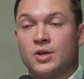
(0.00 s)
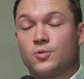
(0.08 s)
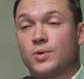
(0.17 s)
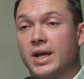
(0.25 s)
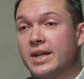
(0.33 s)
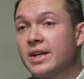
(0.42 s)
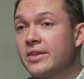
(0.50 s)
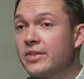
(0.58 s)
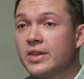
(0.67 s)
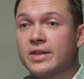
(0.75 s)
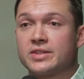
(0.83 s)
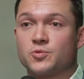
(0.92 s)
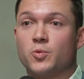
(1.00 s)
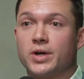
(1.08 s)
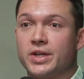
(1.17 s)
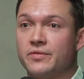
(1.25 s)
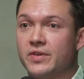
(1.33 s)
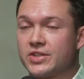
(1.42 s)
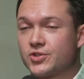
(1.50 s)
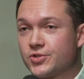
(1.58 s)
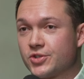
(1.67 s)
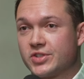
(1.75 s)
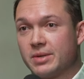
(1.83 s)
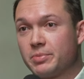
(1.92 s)
Right. And I think that's what
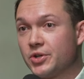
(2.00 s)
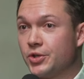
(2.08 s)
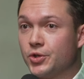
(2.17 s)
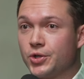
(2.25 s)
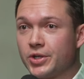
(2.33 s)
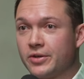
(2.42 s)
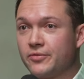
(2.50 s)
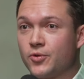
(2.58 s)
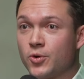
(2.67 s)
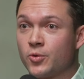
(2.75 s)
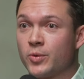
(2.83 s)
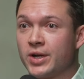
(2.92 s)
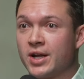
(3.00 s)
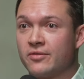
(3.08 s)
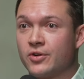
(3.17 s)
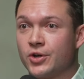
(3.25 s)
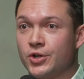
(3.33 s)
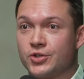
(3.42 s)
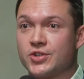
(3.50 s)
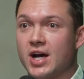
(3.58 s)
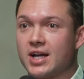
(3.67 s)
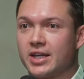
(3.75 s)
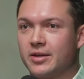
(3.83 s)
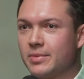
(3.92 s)
investors are typically looking for whenever you're
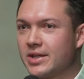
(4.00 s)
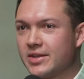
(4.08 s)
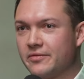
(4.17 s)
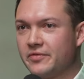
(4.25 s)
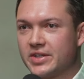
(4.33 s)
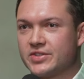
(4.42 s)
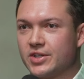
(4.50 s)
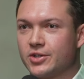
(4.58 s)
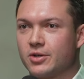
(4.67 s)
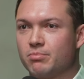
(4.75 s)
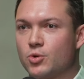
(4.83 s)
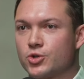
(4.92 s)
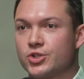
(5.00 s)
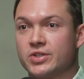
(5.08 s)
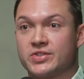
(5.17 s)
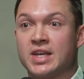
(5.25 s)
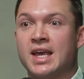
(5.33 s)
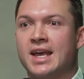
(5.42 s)
talking about that fixed income portion is,